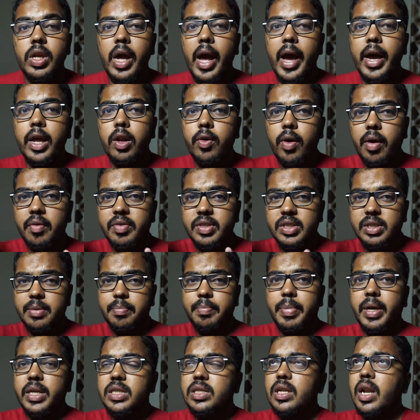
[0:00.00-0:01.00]
I do have a
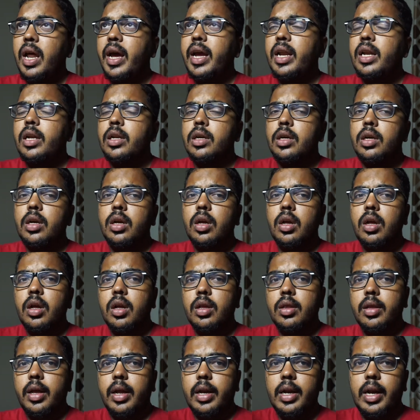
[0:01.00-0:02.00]
Simpex light
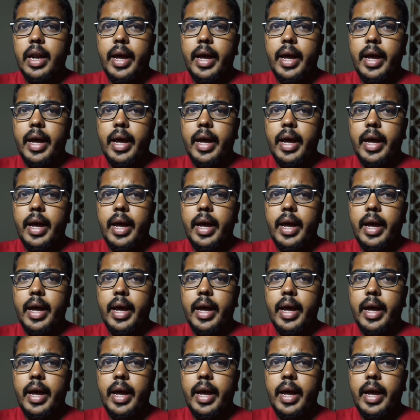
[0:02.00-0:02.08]
that